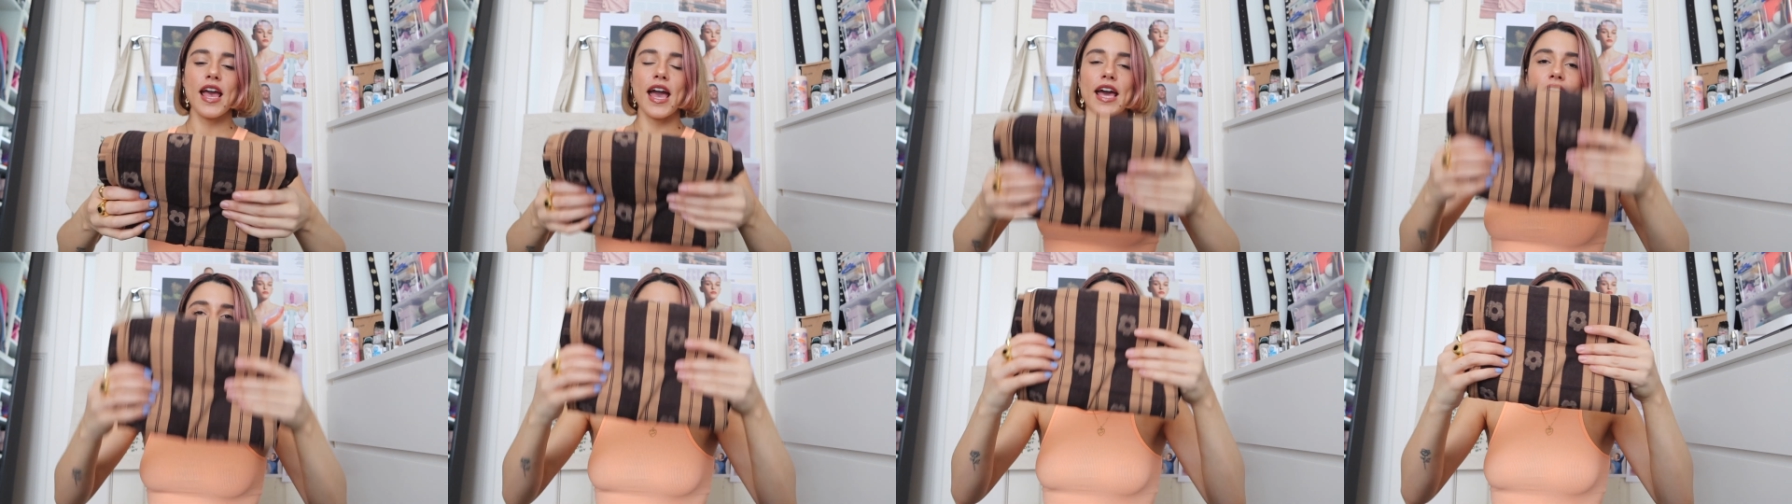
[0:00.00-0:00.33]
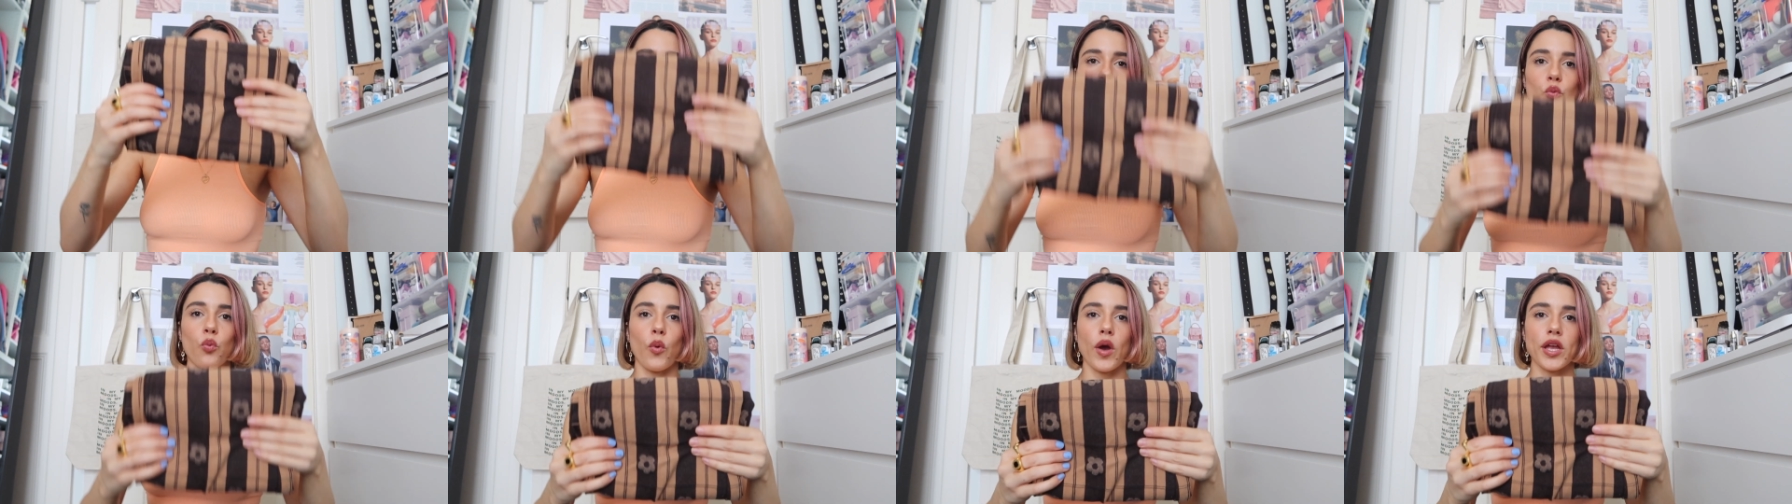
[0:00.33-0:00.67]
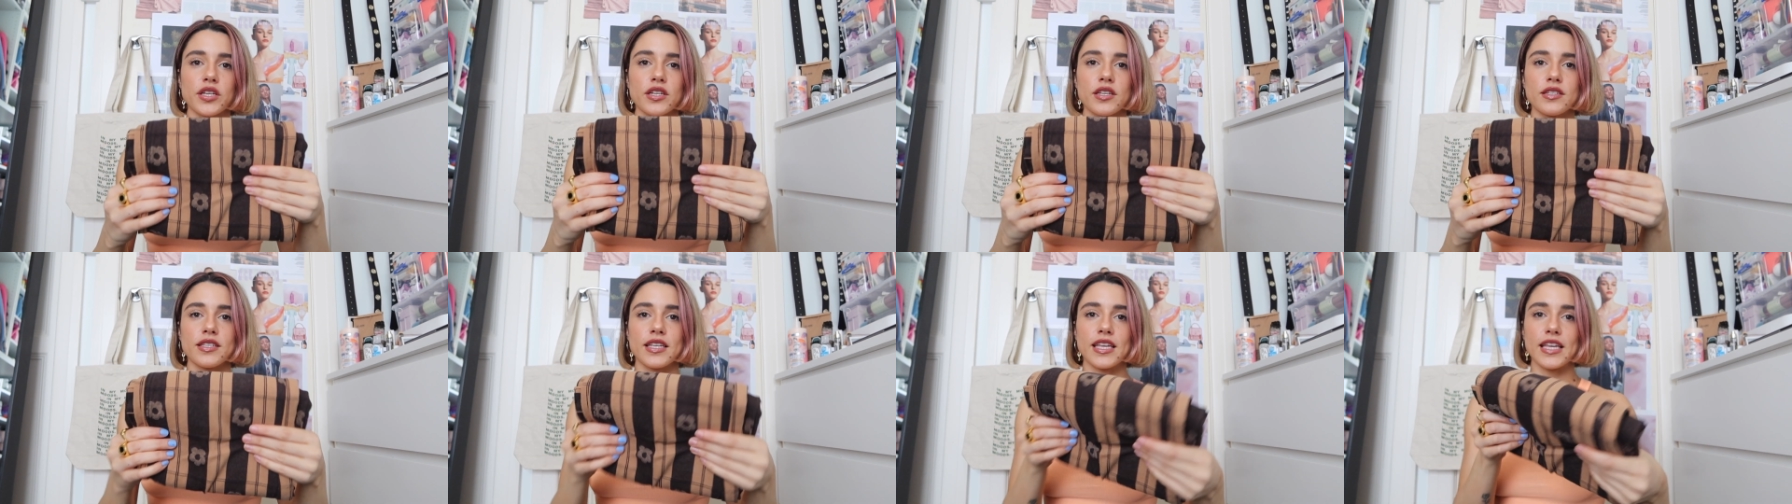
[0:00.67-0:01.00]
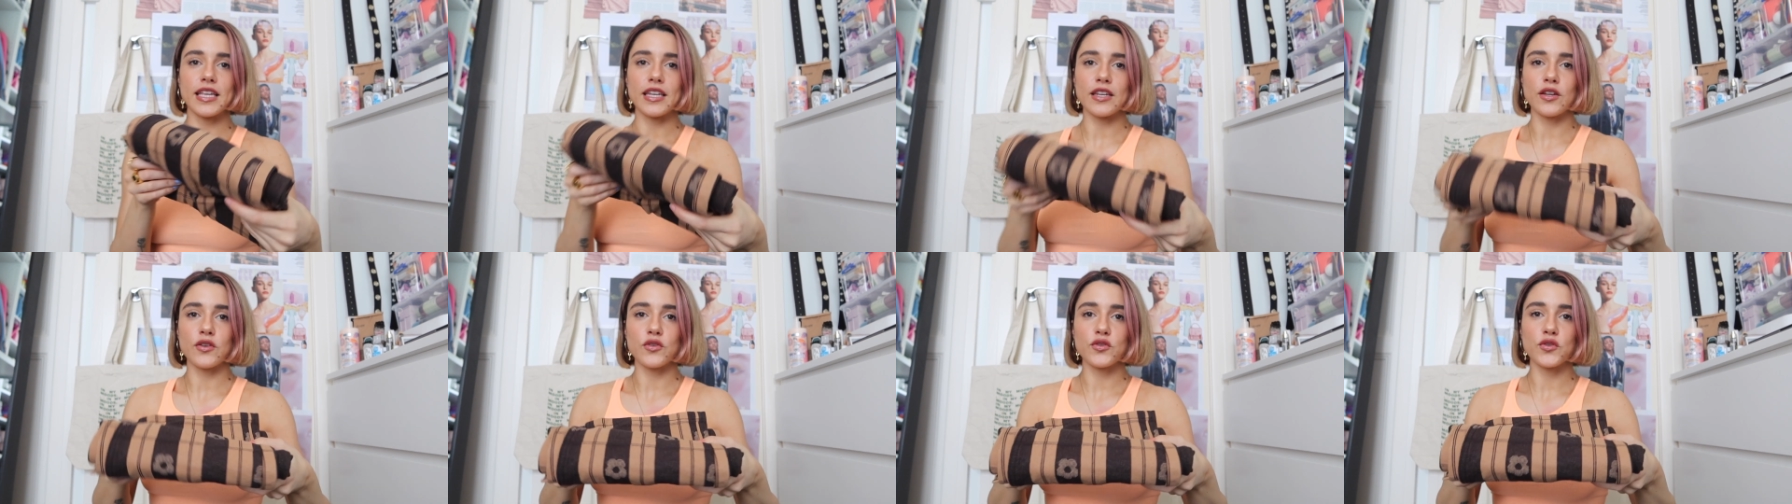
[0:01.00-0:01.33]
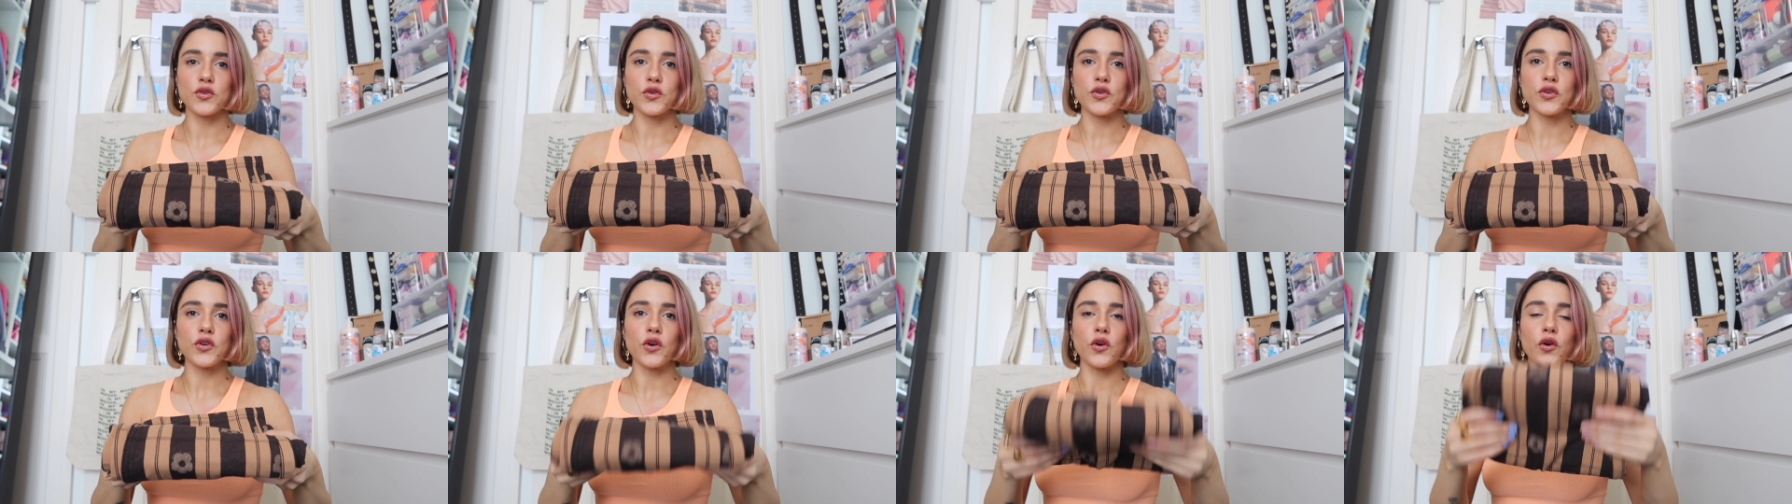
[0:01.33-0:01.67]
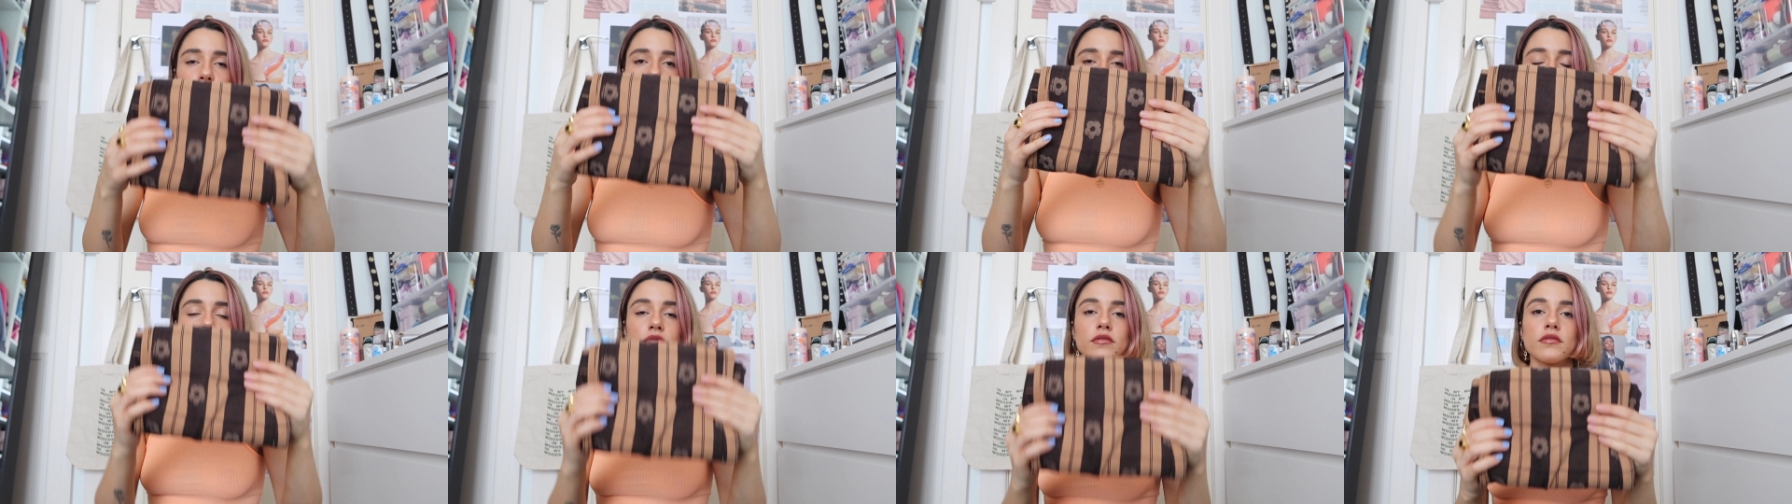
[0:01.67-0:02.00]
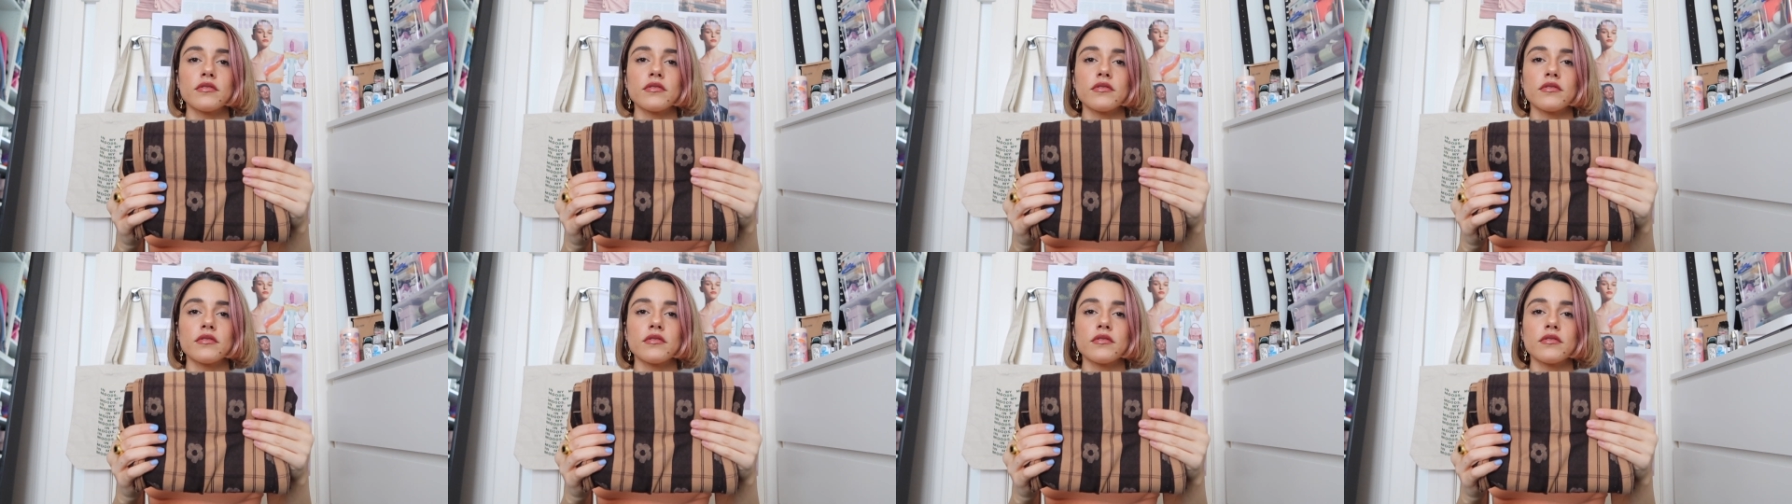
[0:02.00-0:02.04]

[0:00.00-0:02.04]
and it just wedges into your